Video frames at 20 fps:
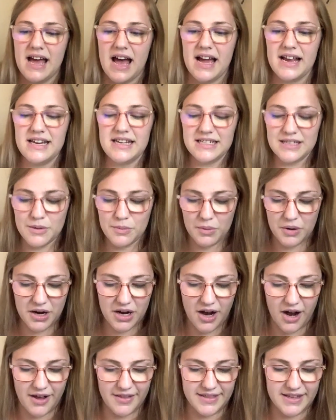I need to
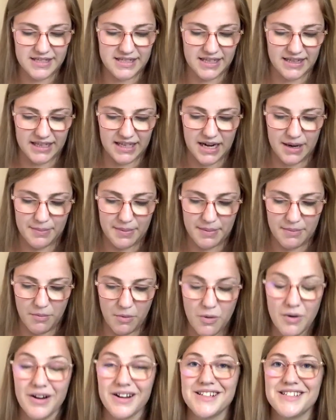work on this a little bit
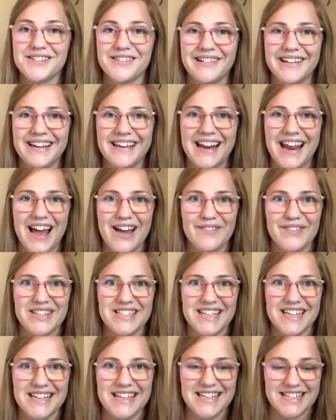more so I can have it
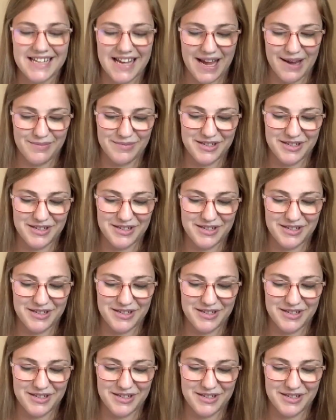done in time